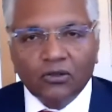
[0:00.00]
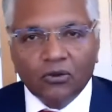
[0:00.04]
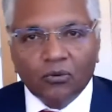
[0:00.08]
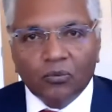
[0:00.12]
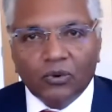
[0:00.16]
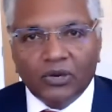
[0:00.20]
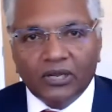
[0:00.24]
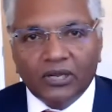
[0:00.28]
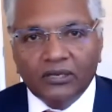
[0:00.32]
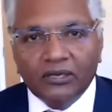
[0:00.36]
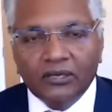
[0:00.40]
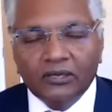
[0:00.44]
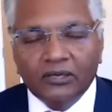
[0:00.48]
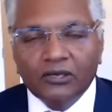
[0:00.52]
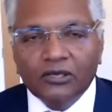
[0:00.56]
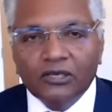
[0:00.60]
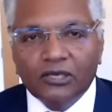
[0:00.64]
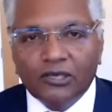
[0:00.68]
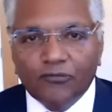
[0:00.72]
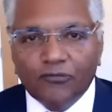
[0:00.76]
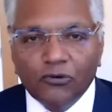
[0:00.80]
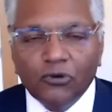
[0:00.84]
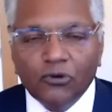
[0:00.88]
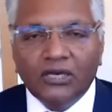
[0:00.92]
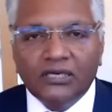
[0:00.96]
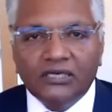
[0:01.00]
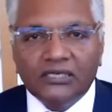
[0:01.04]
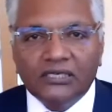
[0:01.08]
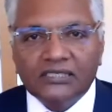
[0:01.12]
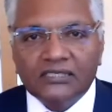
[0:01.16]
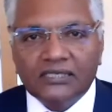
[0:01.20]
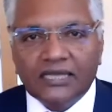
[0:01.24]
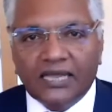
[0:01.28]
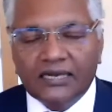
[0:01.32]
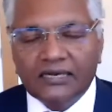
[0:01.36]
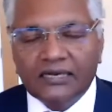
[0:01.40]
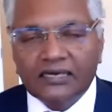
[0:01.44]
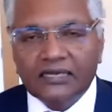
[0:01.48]
Well, if you
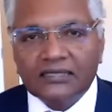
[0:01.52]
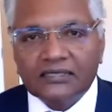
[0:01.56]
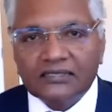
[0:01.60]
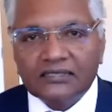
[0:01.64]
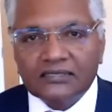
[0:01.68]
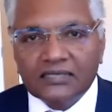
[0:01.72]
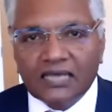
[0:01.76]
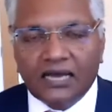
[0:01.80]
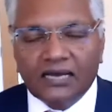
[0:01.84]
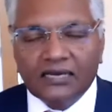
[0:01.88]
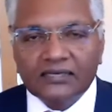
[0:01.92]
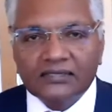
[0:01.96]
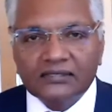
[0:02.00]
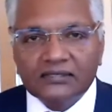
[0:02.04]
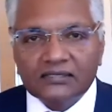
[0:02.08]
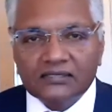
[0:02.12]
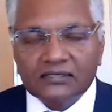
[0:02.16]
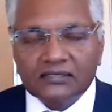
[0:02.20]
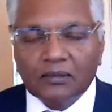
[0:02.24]
understand the science,